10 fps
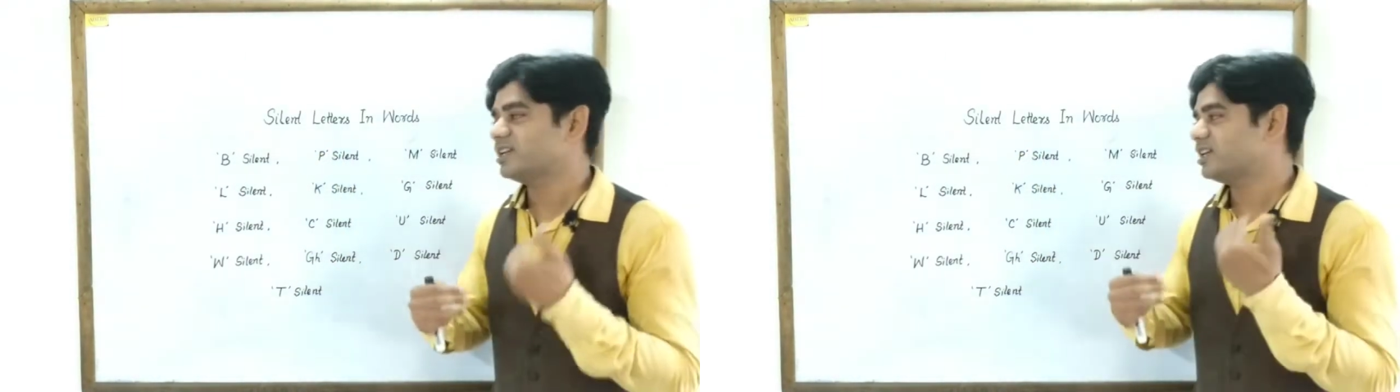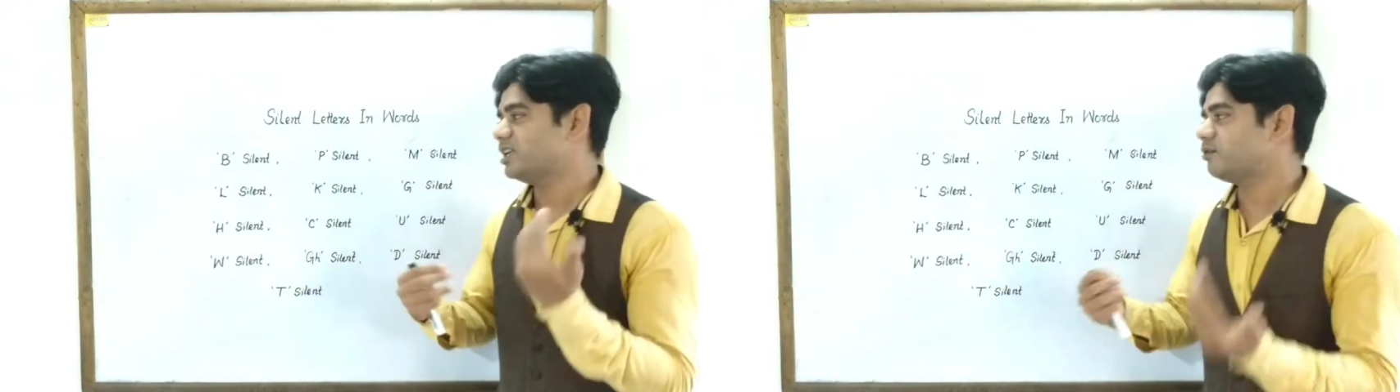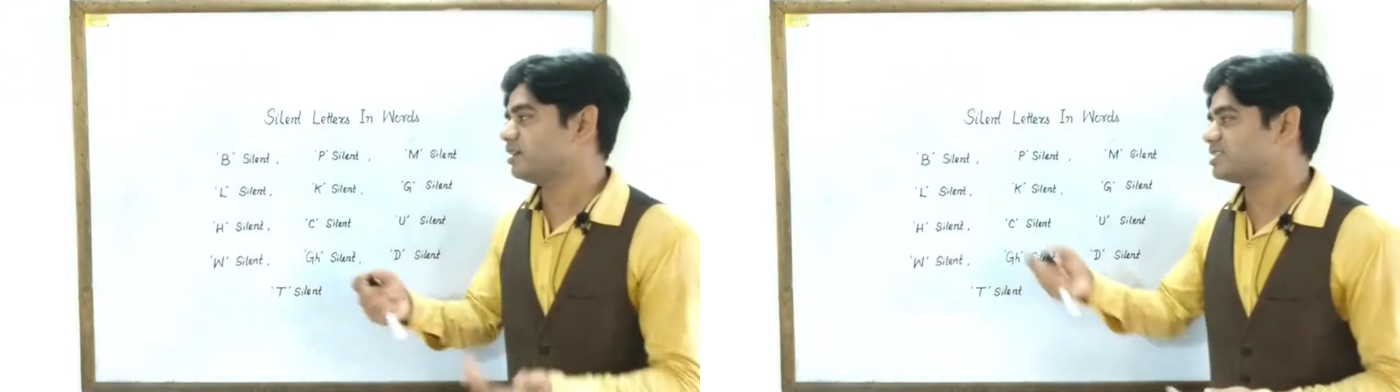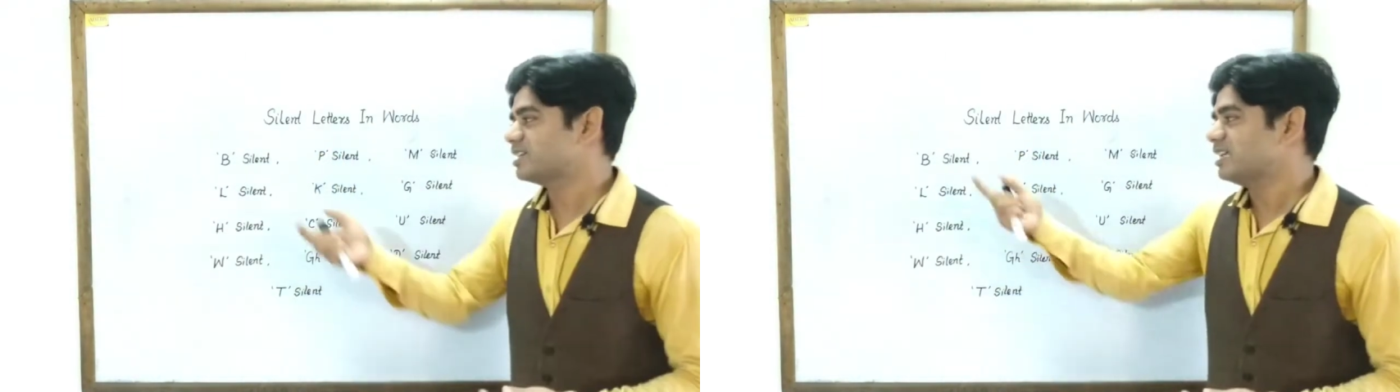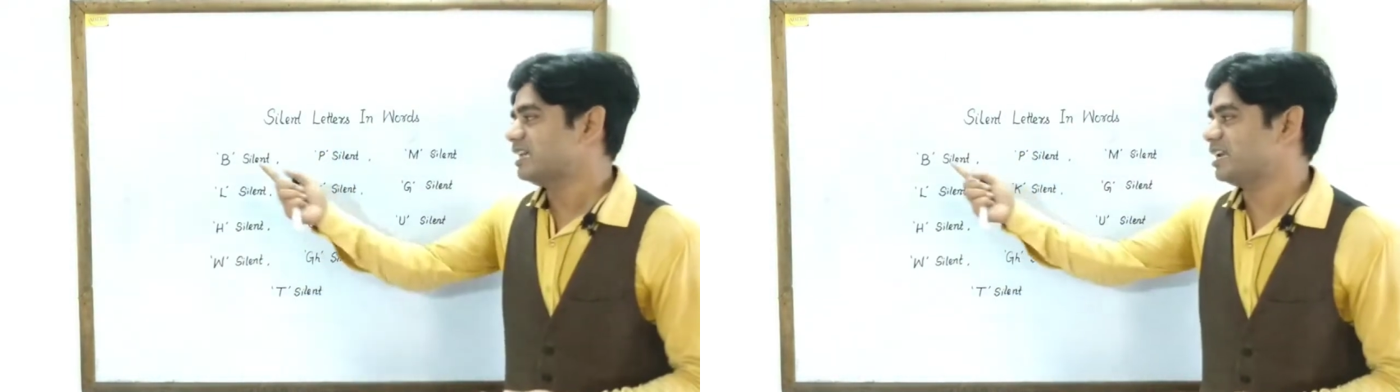in
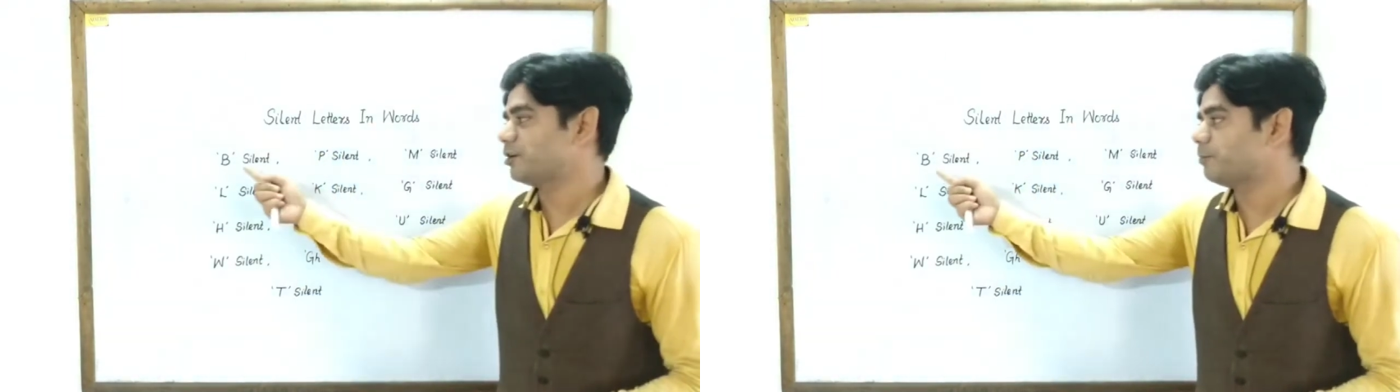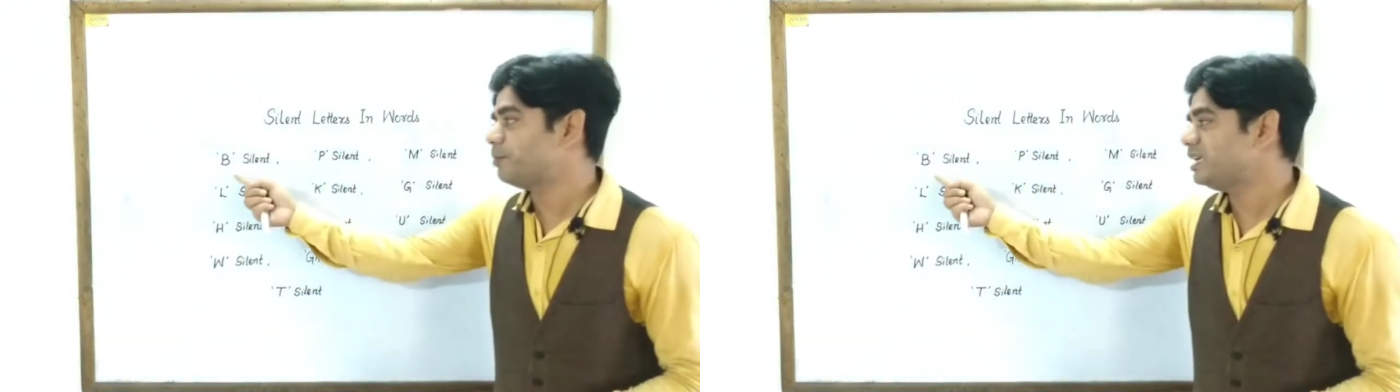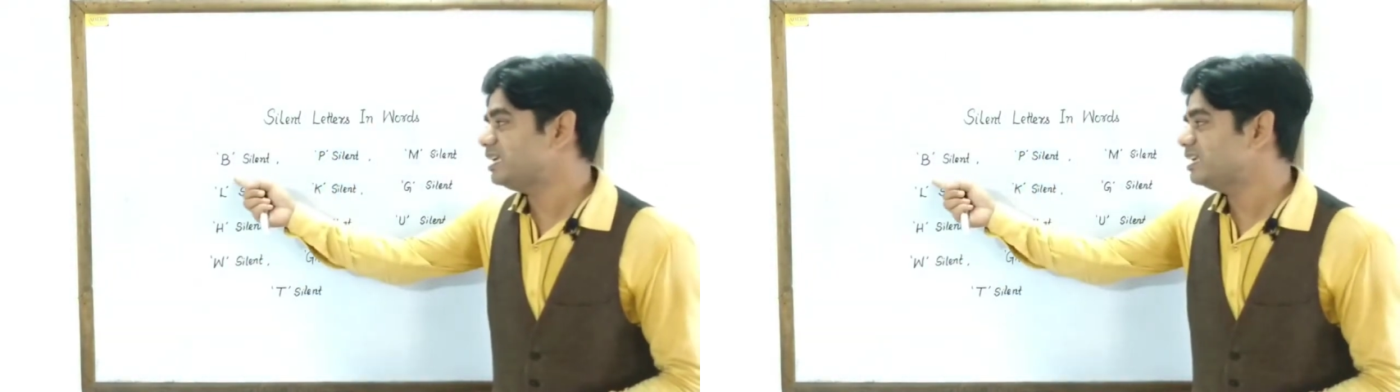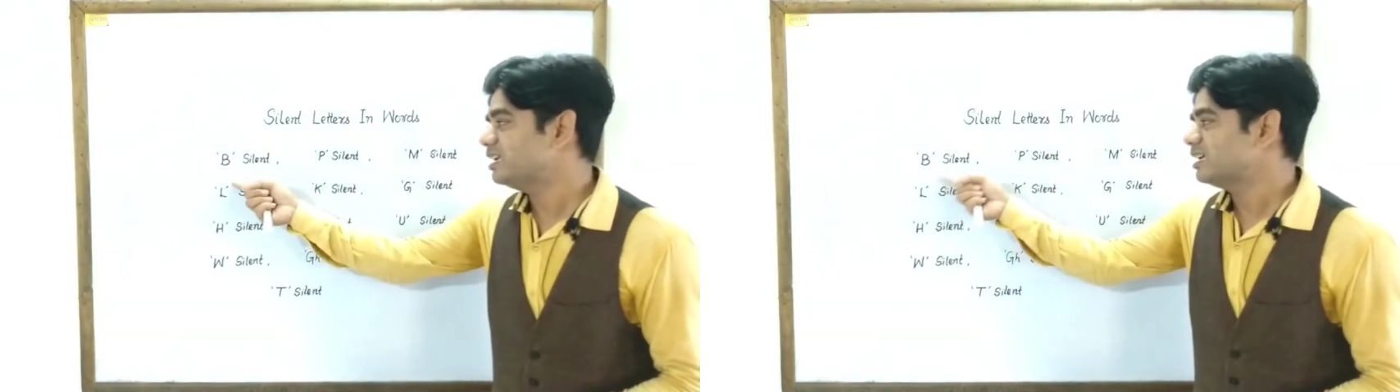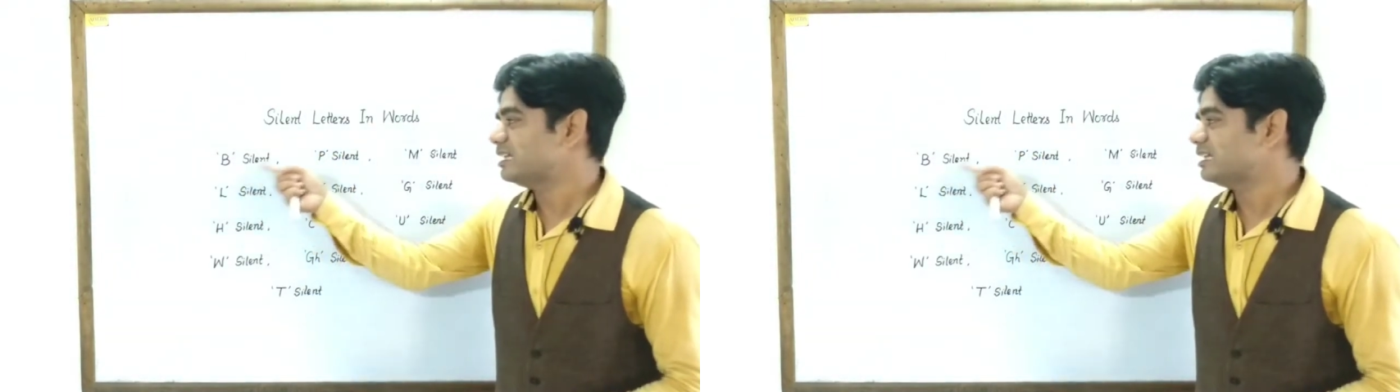which letter B,